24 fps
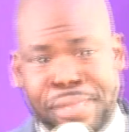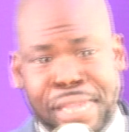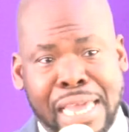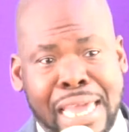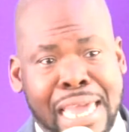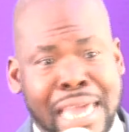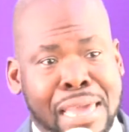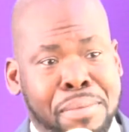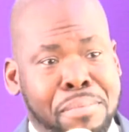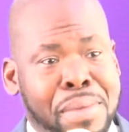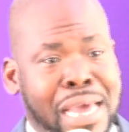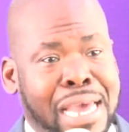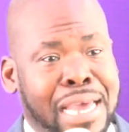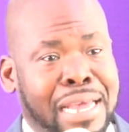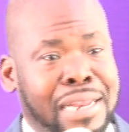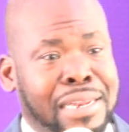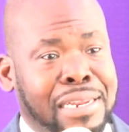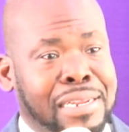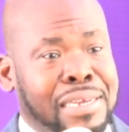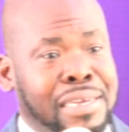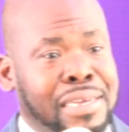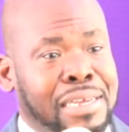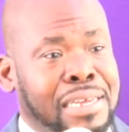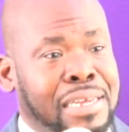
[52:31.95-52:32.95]
Amen.
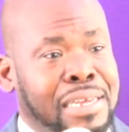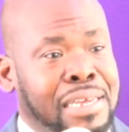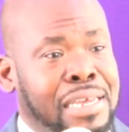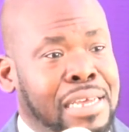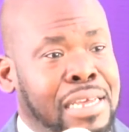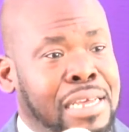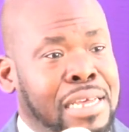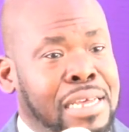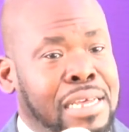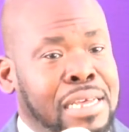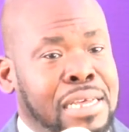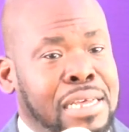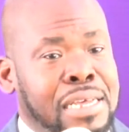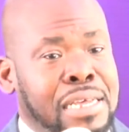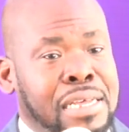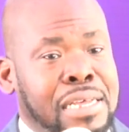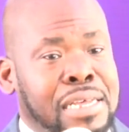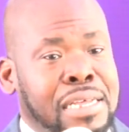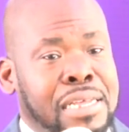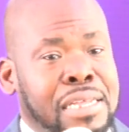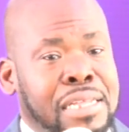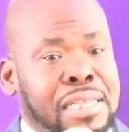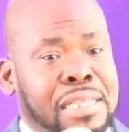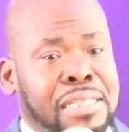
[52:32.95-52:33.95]

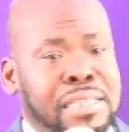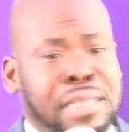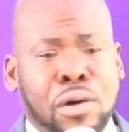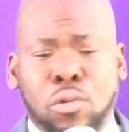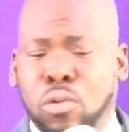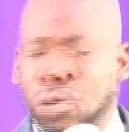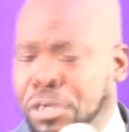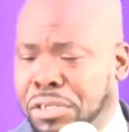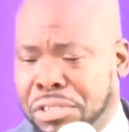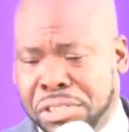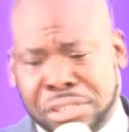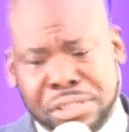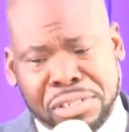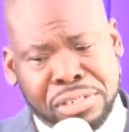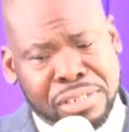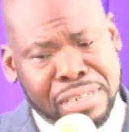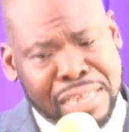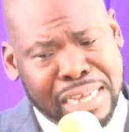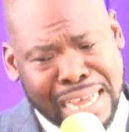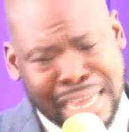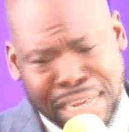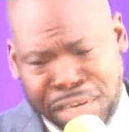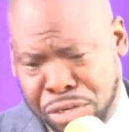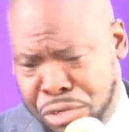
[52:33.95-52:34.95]
There was
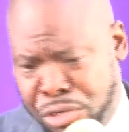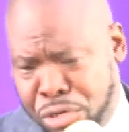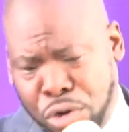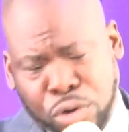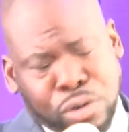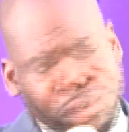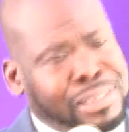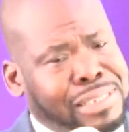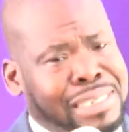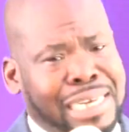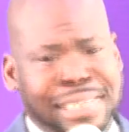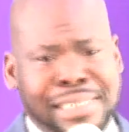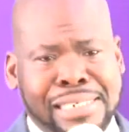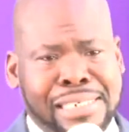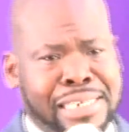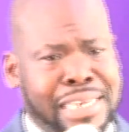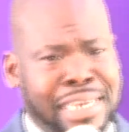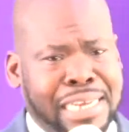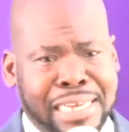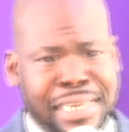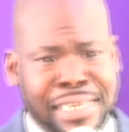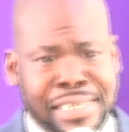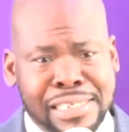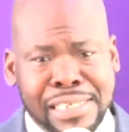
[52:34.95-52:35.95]
a daughter
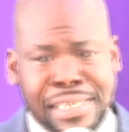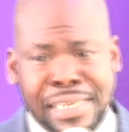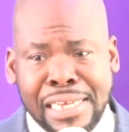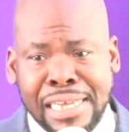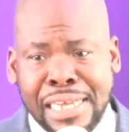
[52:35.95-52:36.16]
dead